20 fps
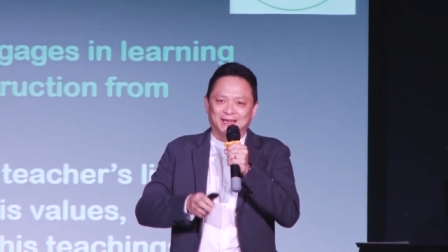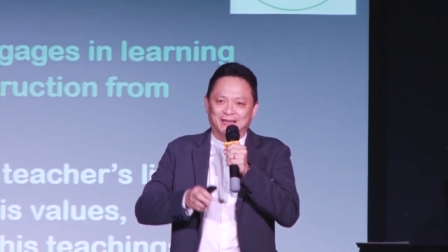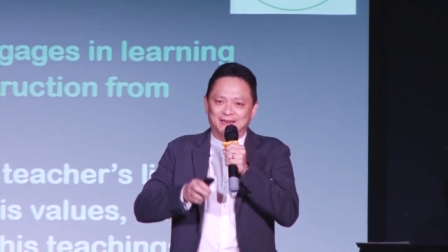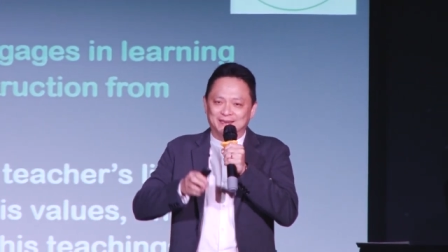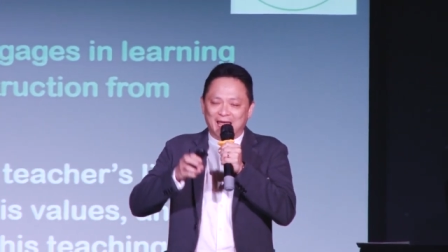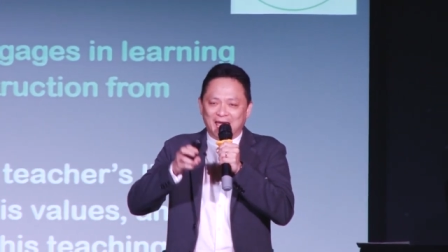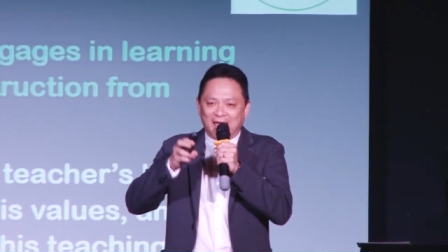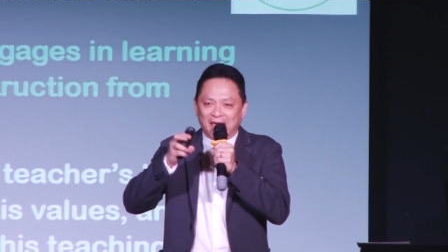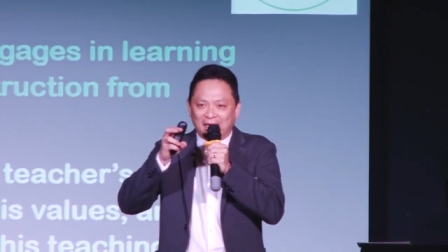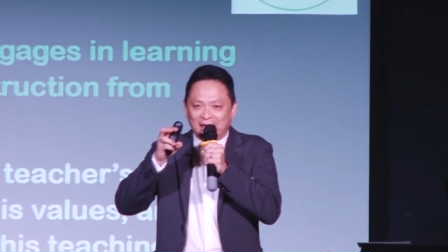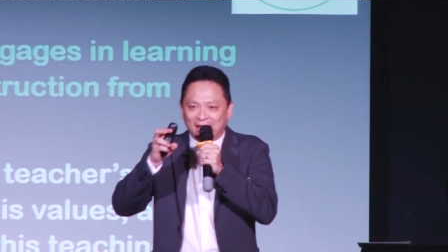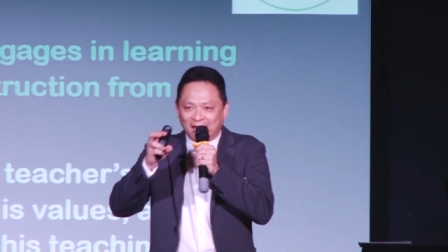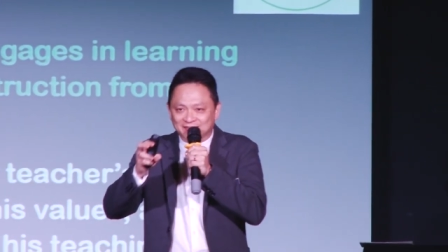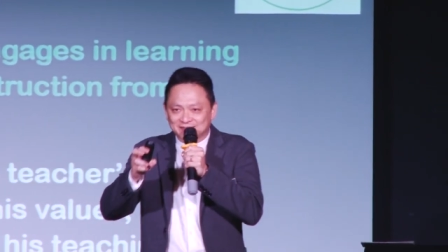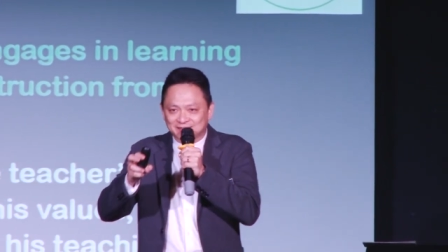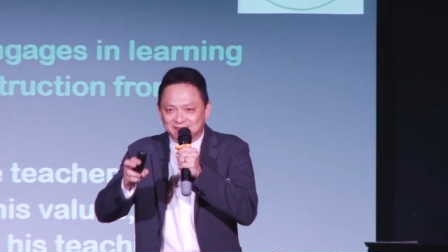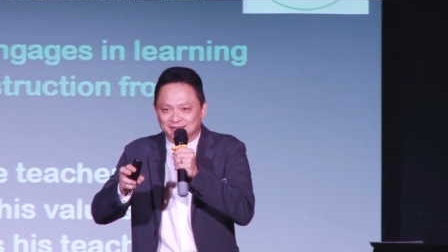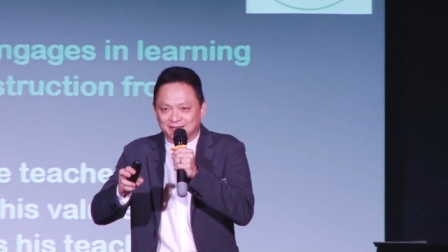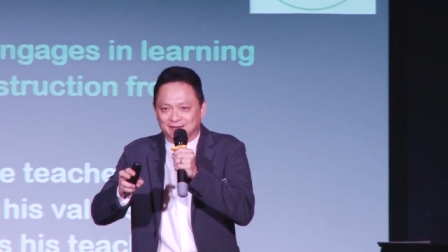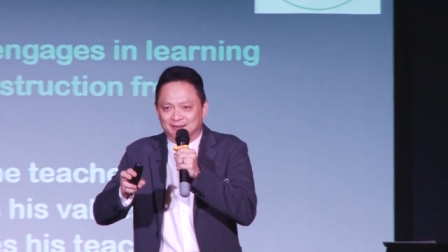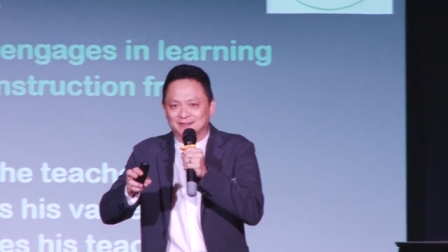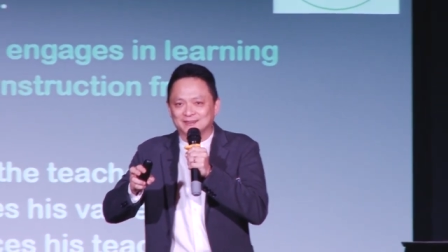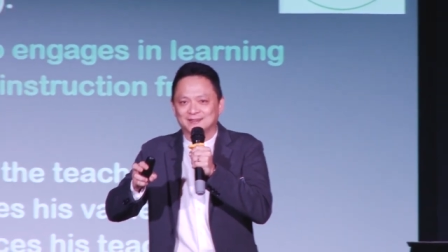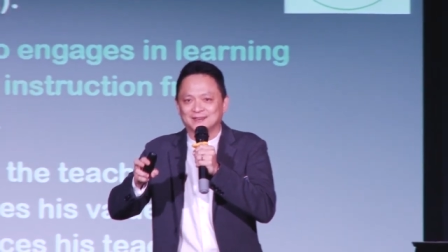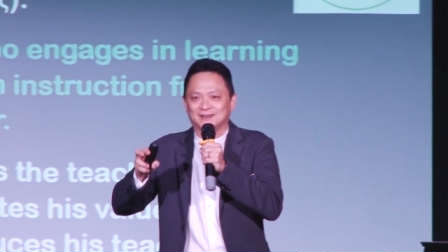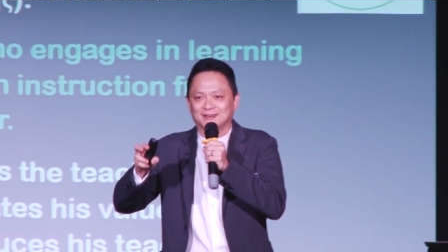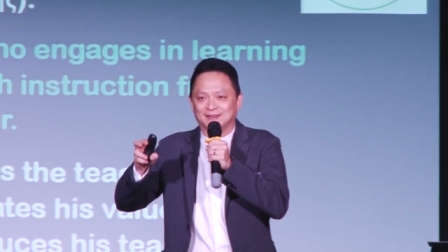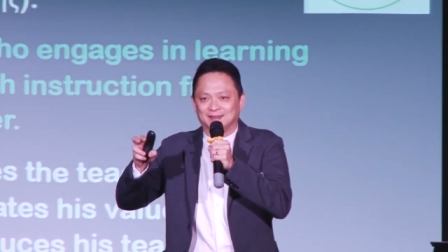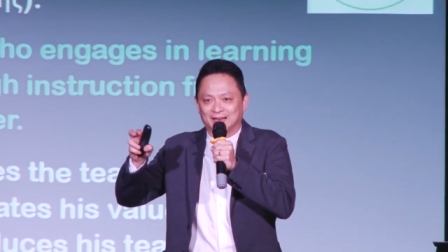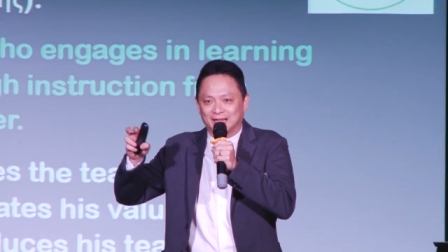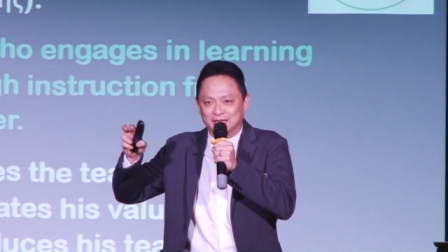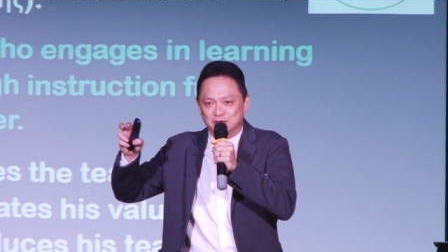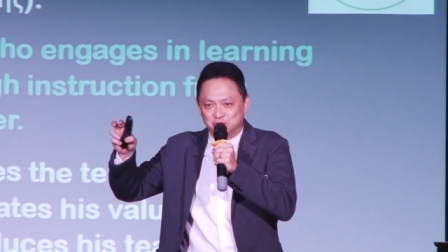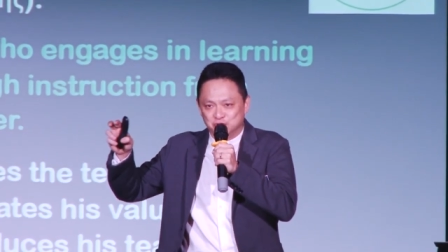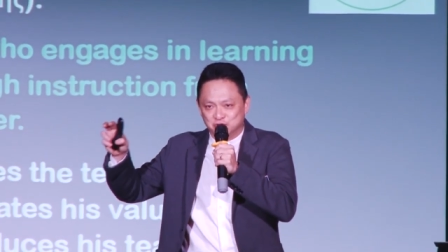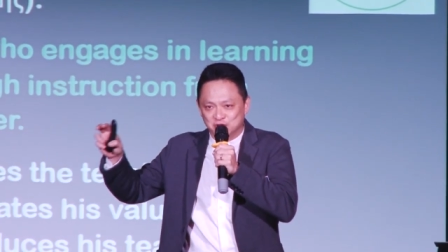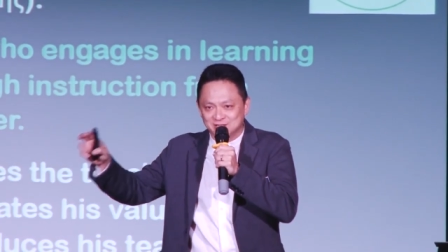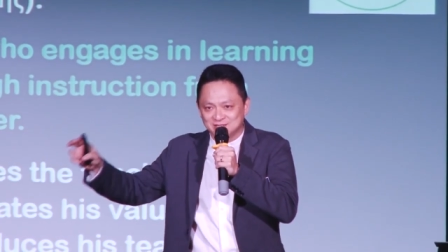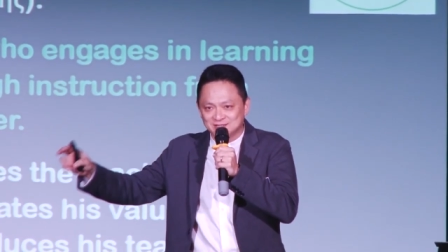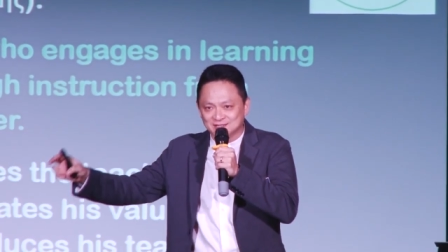and acting
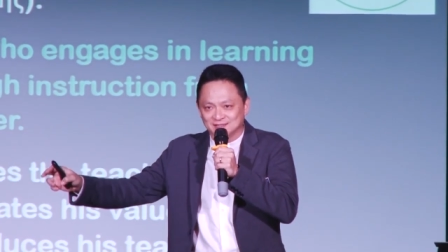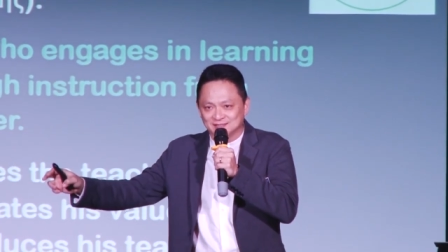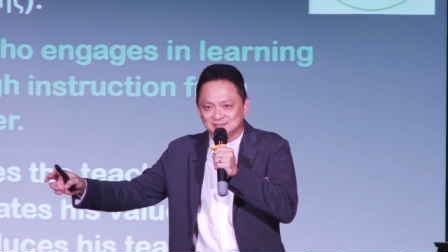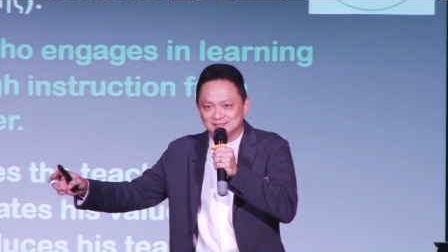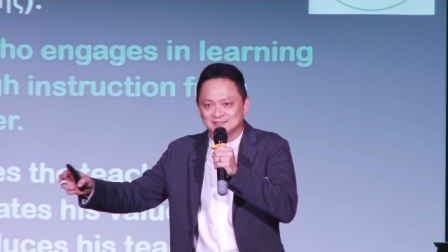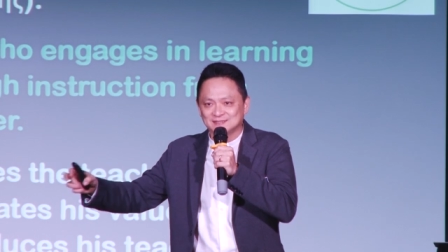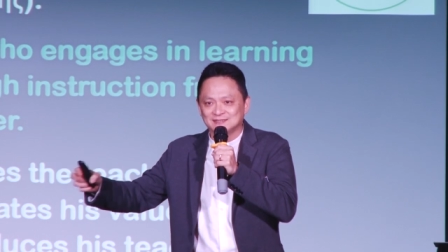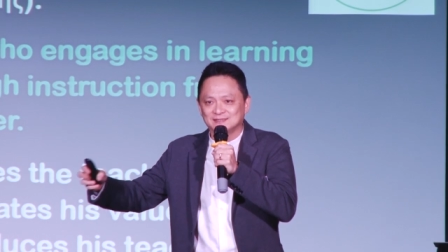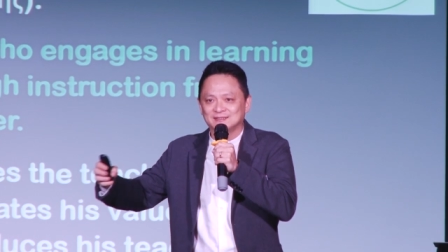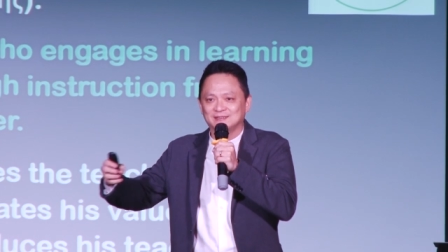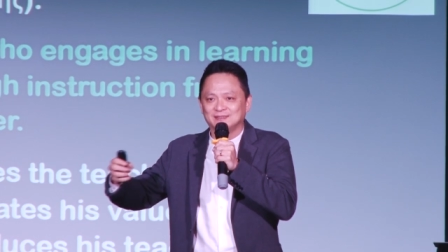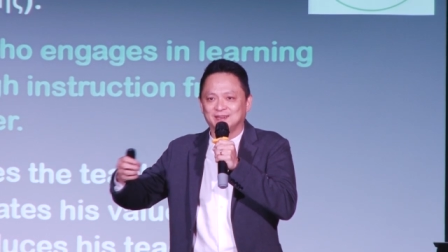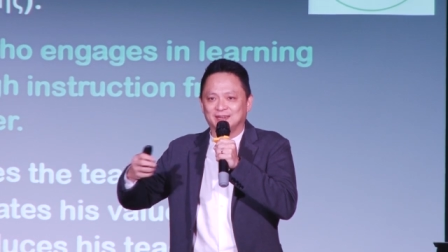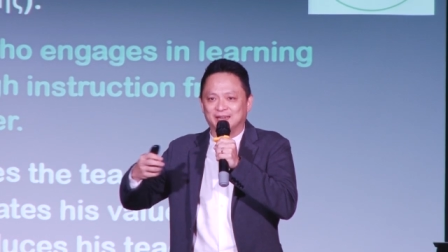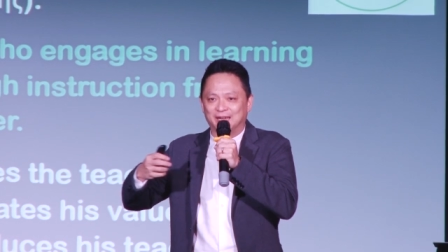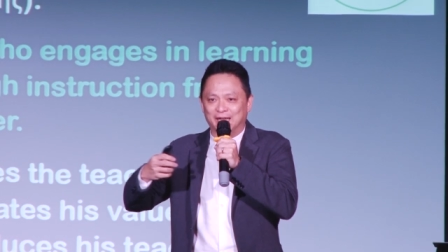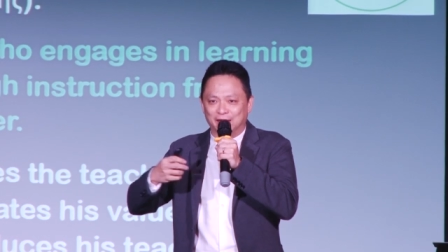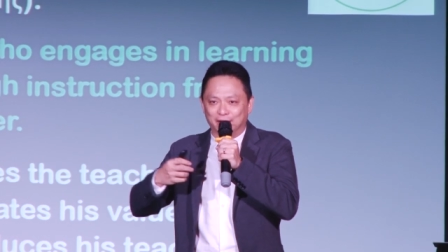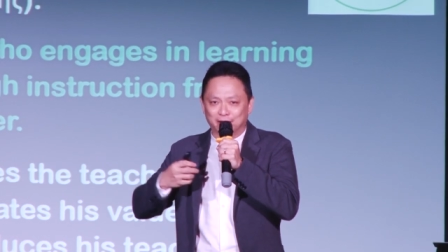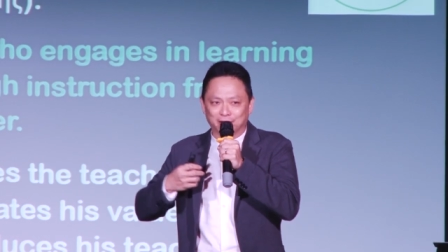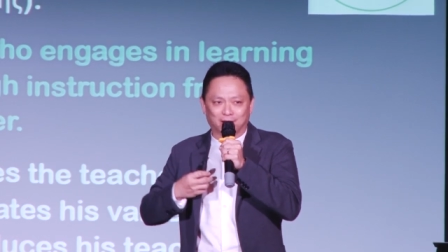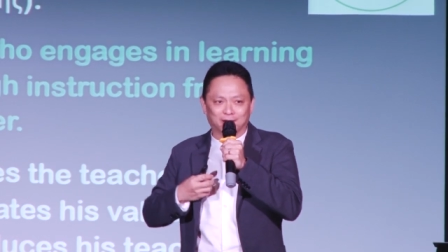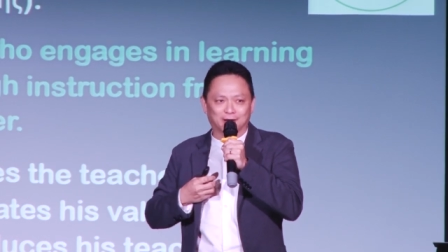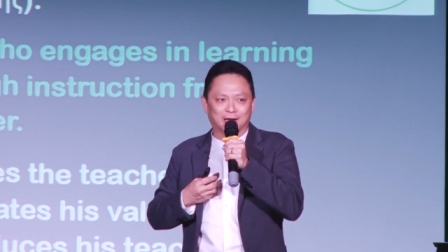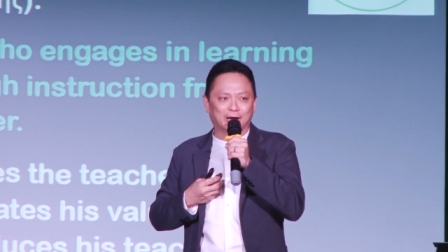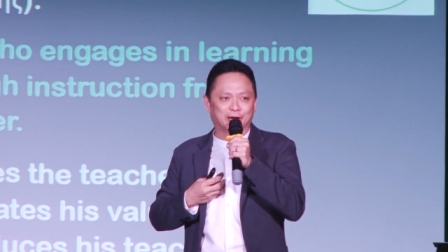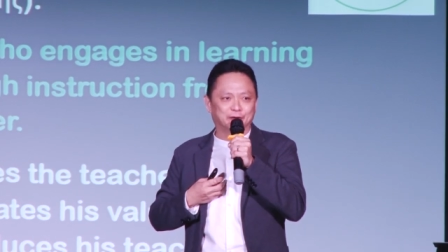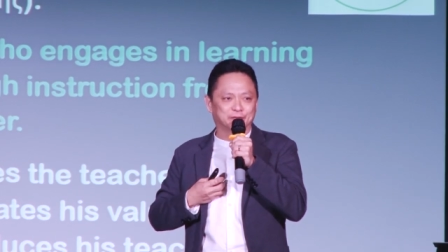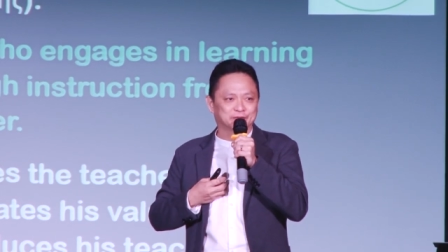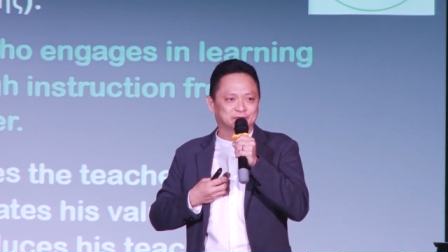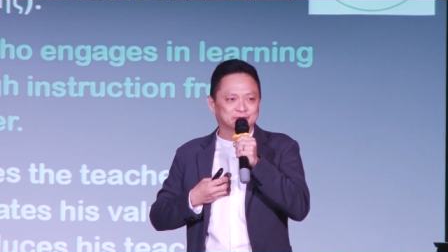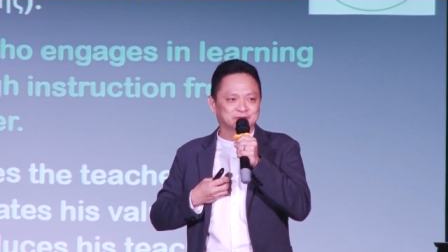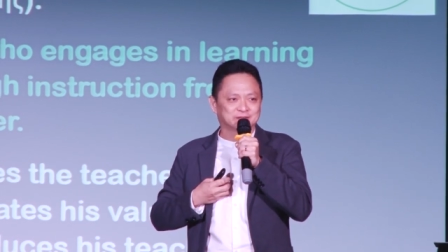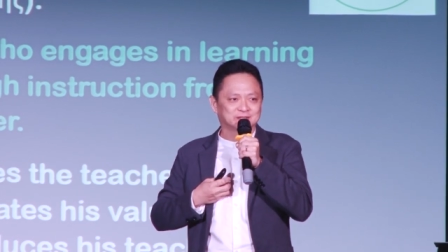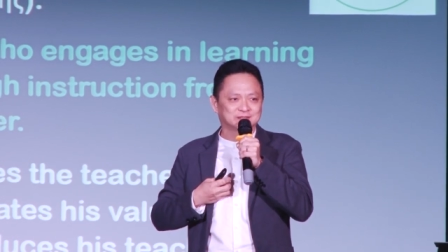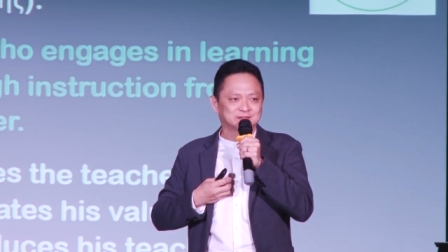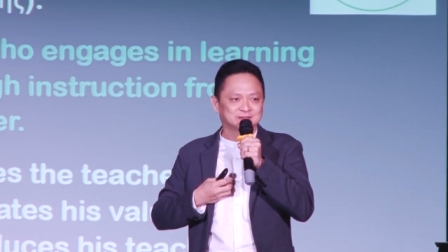like Jesus in our life.